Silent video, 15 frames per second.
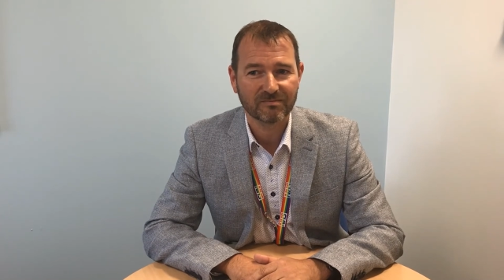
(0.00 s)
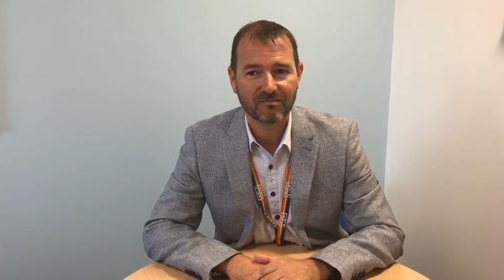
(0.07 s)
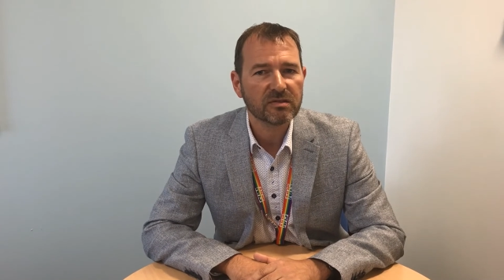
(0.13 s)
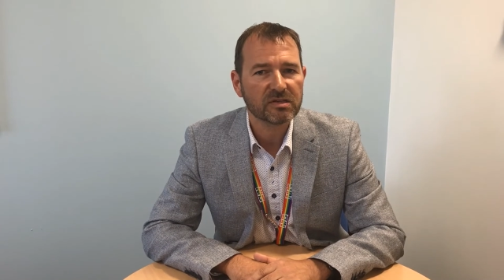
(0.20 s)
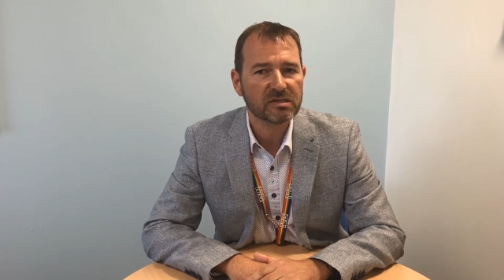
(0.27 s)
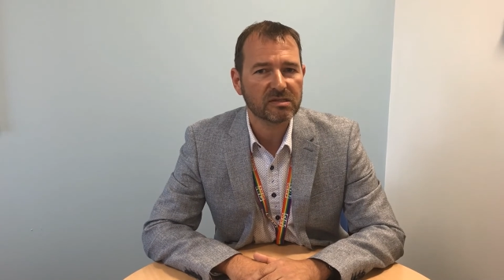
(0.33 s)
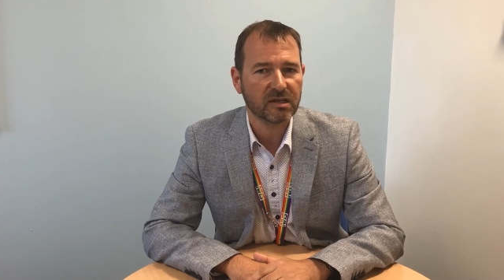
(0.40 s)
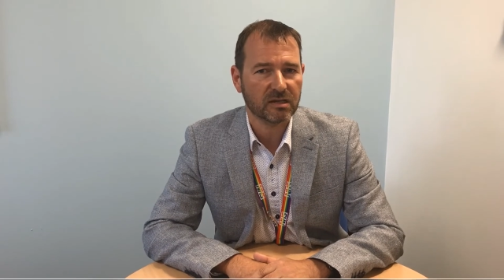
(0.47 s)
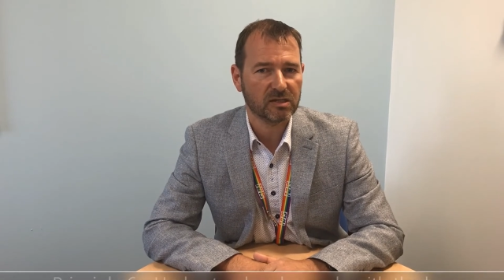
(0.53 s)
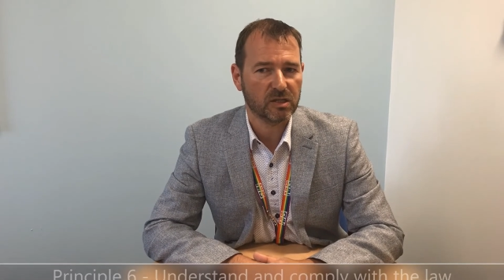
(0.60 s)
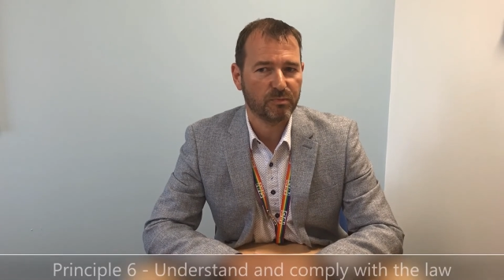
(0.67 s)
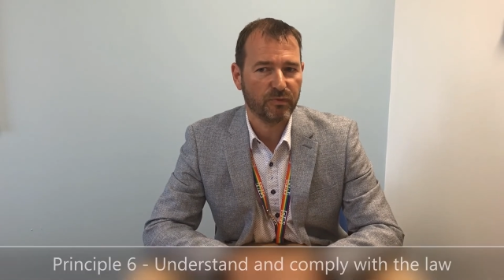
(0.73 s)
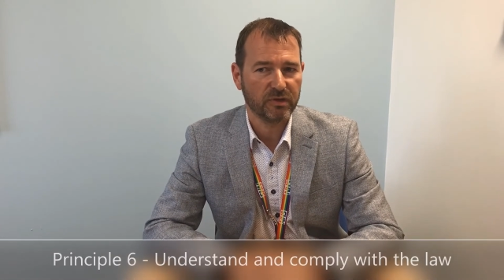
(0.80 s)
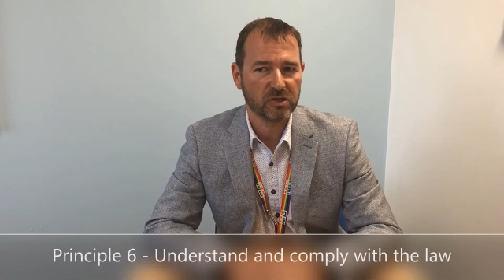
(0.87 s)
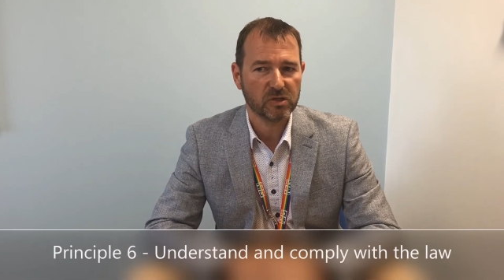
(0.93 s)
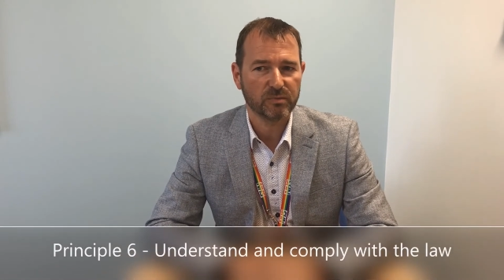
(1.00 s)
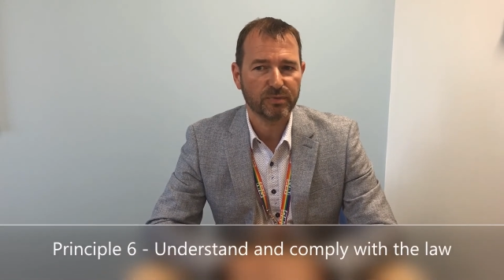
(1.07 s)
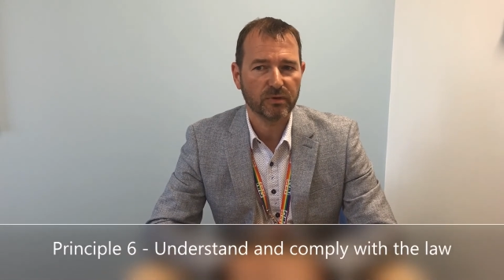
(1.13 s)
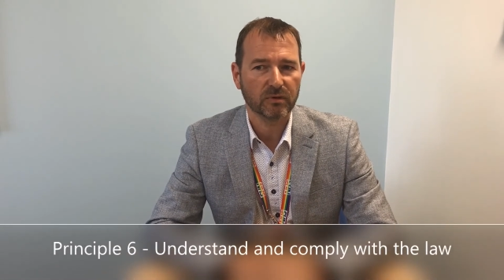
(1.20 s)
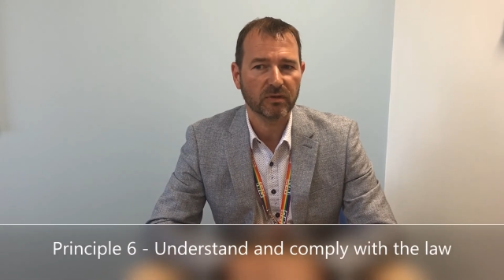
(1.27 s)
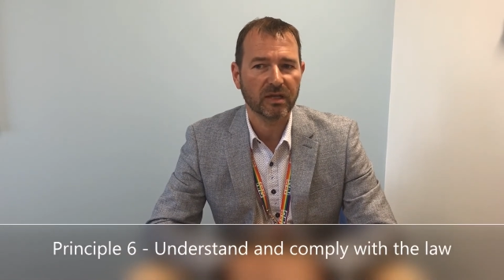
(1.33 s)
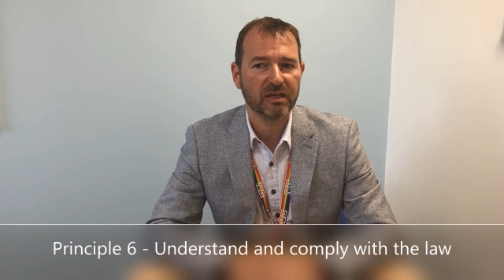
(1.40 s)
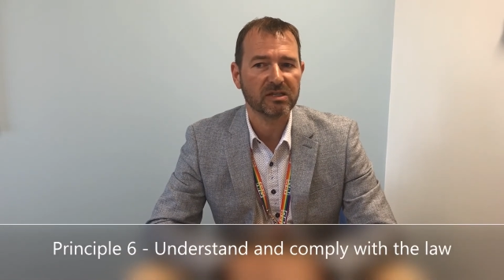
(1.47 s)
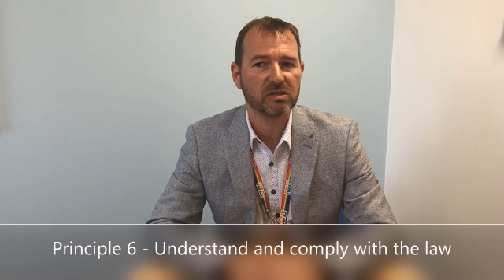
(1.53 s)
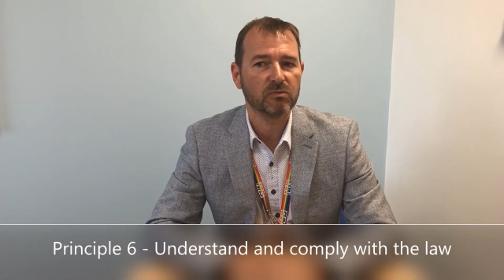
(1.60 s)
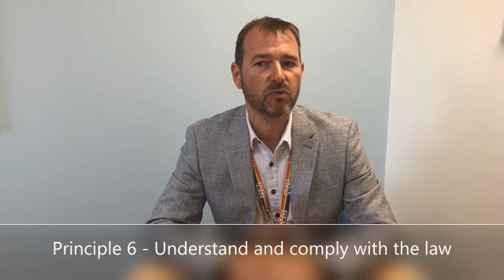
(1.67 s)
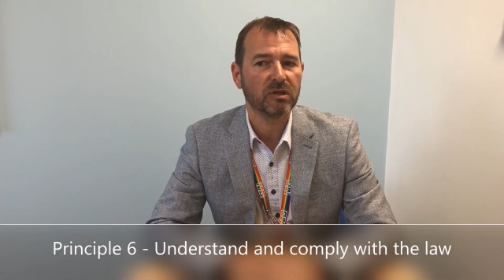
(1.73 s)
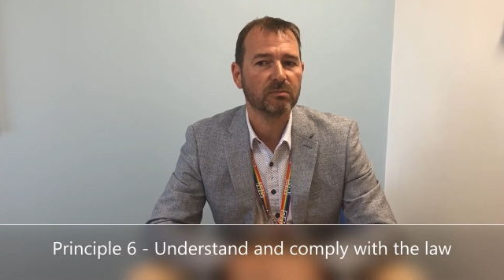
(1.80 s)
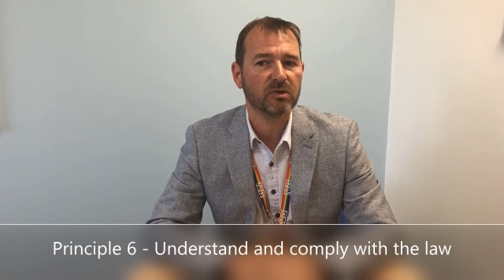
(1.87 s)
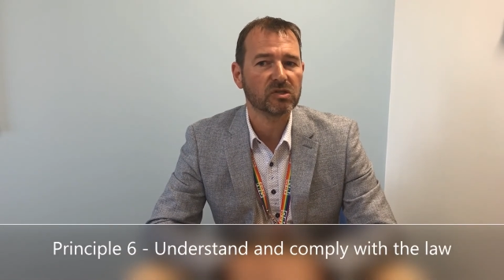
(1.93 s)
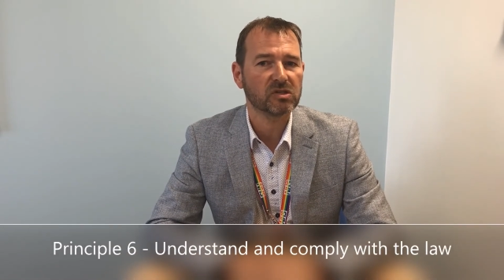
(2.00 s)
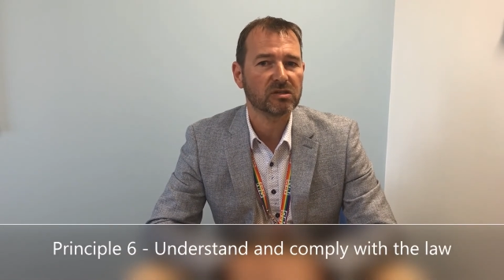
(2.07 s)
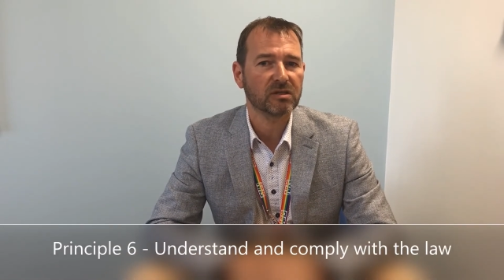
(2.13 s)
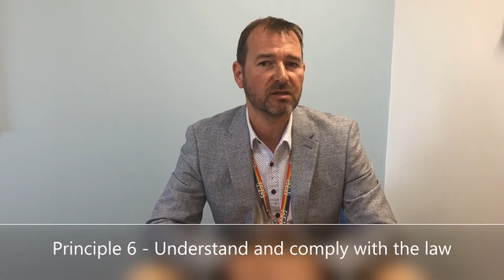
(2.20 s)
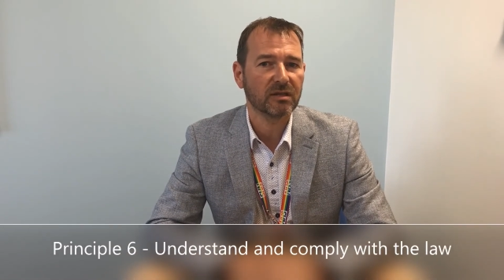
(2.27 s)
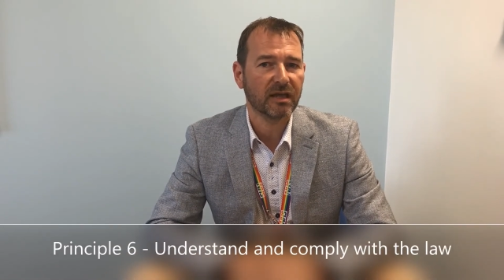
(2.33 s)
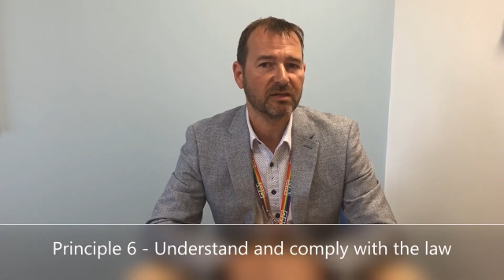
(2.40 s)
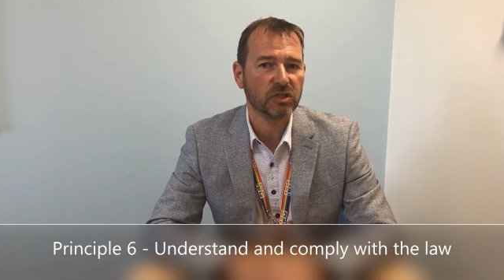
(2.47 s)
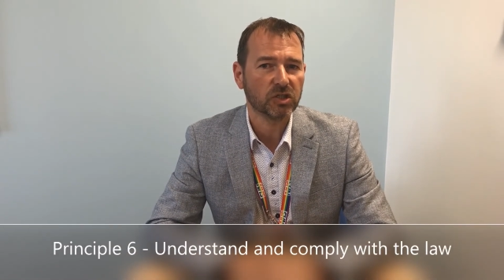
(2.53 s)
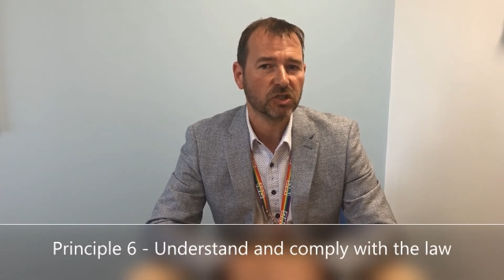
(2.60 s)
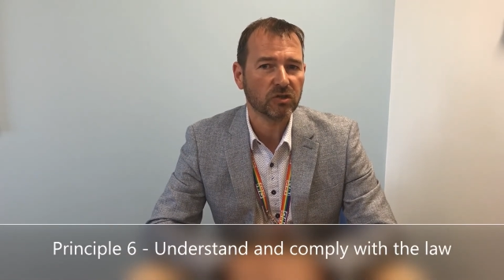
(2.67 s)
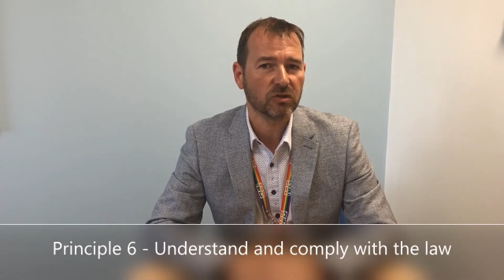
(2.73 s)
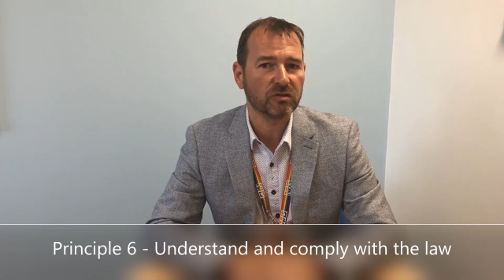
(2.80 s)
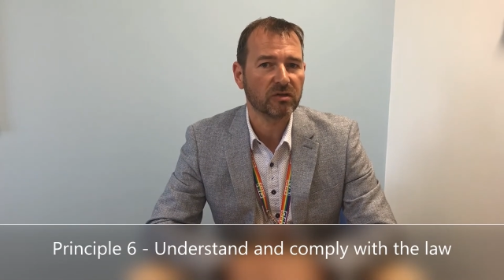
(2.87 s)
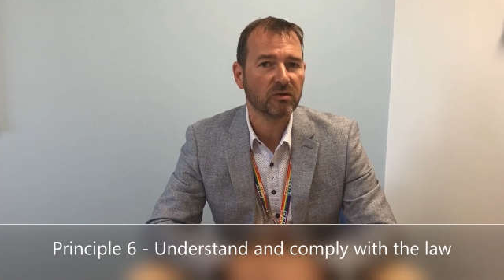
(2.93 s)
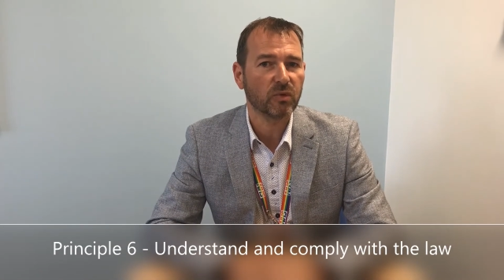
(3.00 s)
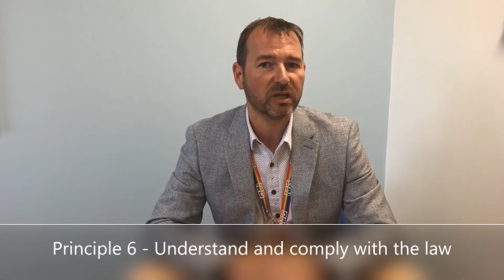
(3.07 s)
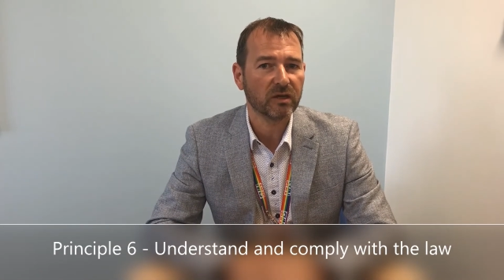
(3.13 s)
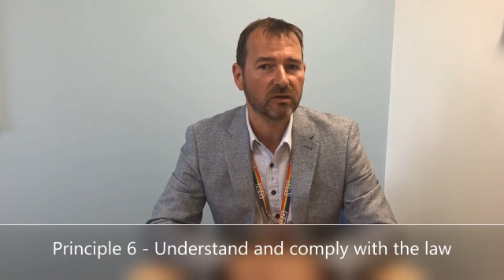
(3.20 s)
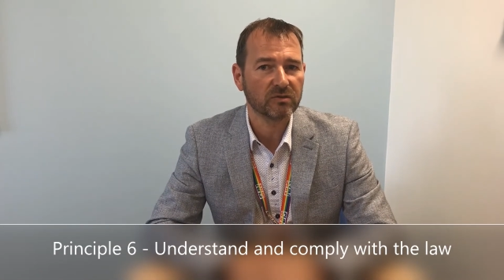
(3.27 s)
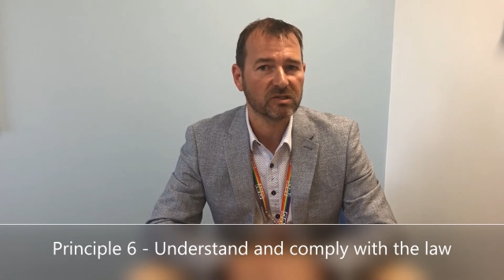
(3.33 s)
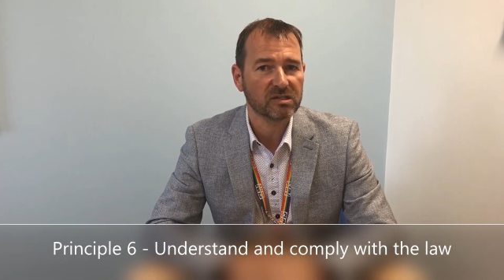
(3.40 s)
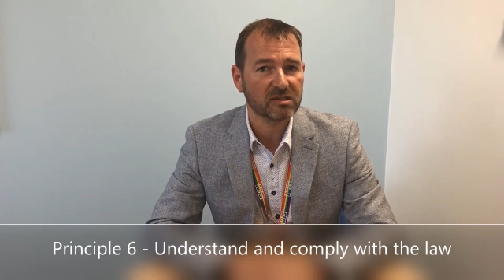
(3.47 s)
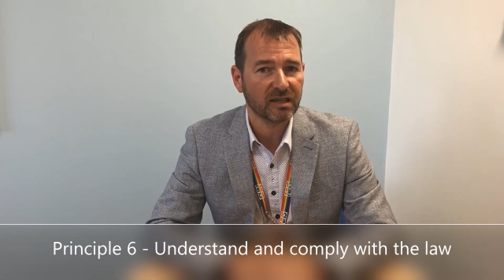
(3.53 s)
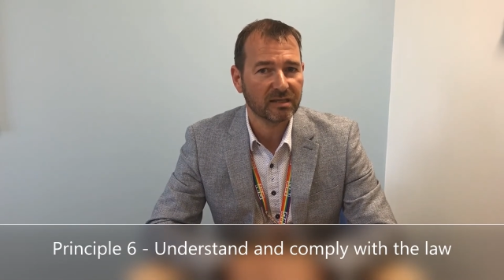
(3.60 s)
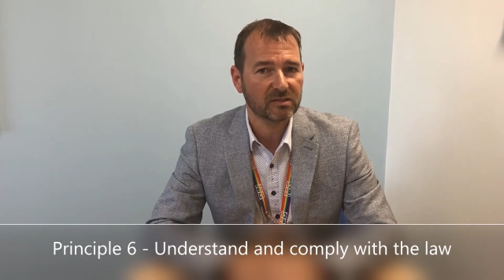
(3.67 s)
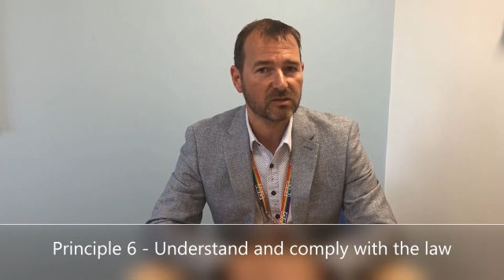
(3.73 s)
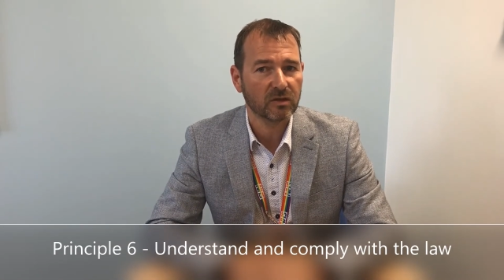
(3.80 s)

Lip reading: The sixth principle is we must ensure that we understand